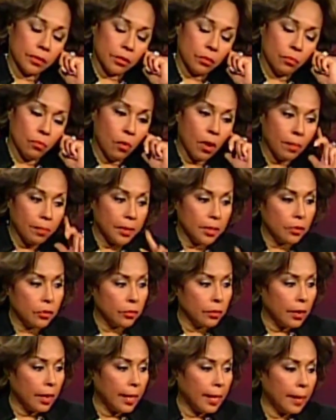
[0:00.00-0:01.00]
didn't want me to
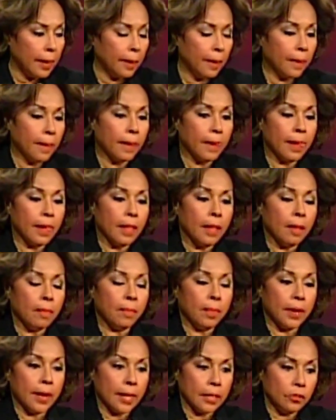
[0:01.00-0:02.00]
try,
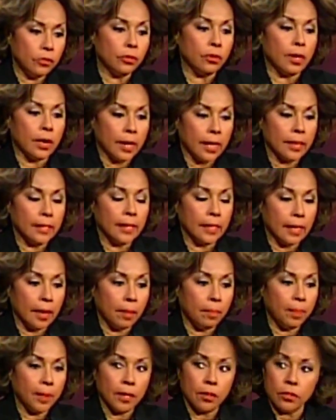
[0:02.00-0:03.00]
but I tried, and I
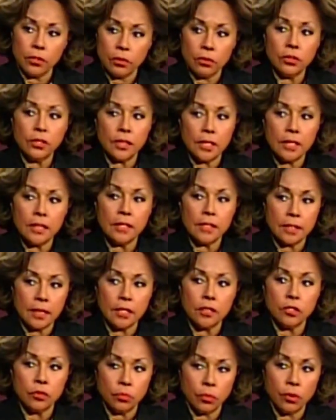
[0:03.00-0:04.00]
picked 13
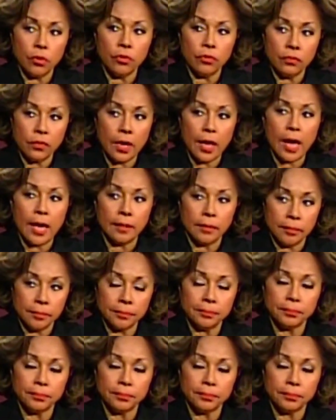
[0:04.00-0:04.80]
cents worth of cotton.